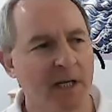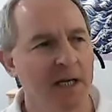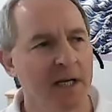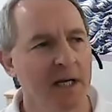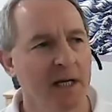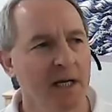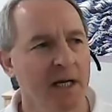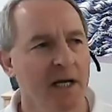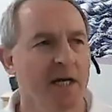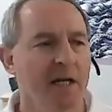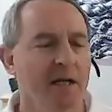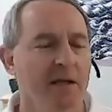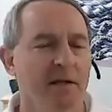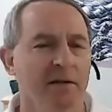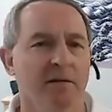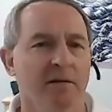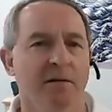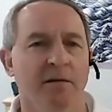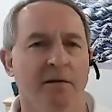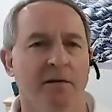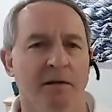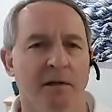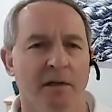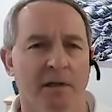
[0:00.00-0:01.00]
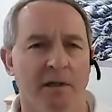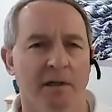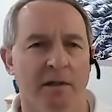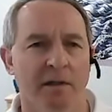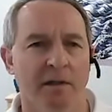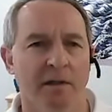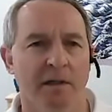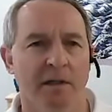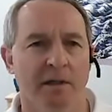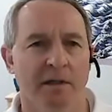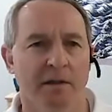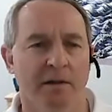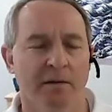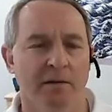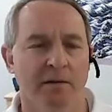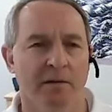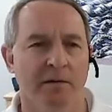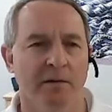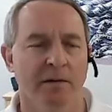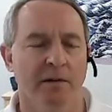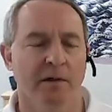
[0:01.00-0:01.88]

and the